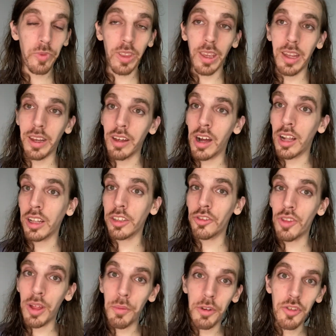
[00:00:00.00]
in college
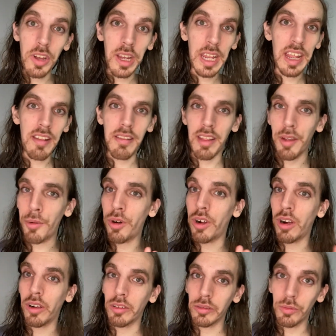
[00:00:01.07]
that were Chinese, and they were
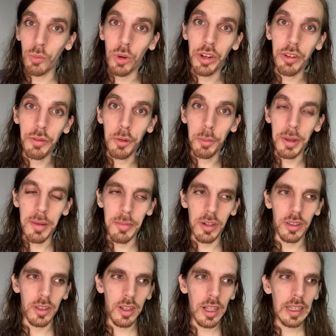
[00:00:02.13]
all wonderful
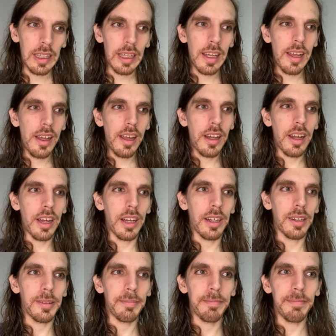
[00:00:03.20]
people,
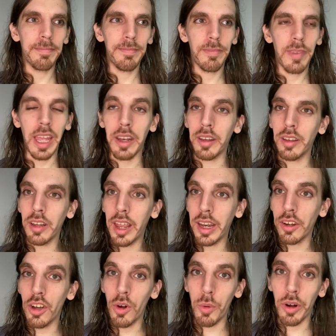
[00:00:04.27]
and
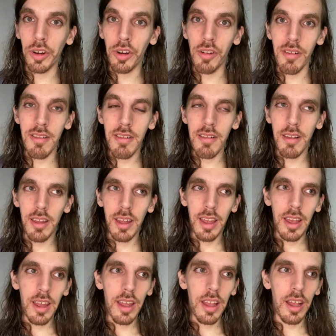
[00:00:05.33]
coworkers,
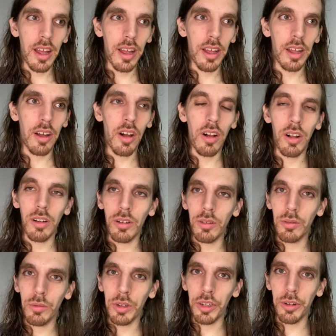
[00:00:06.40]
all
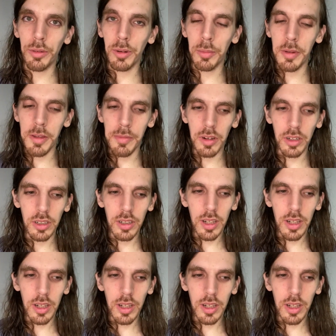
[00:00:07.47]
wonderful people.